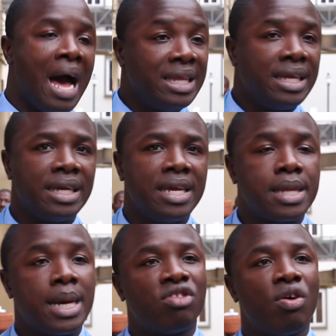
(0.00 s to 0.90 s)
I think
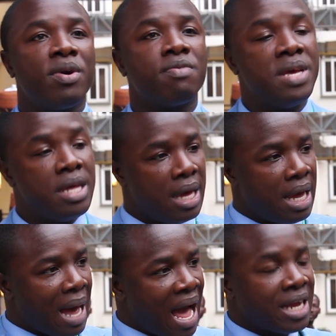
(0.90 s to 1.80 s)
this chapter must be
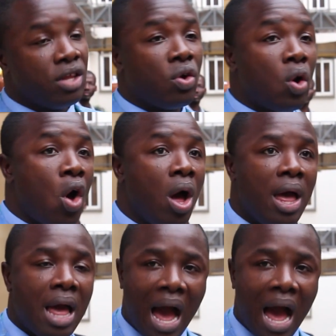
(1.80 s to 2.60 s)
acting to law.